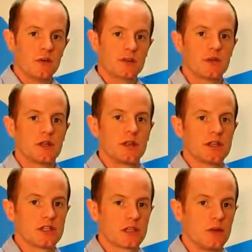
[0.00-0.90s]
which we can
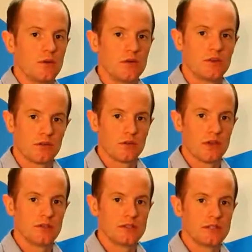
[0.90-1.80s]
then slow the
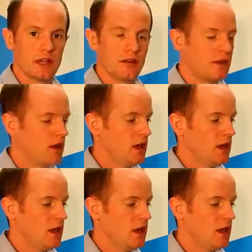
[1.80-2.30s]
rate of descent.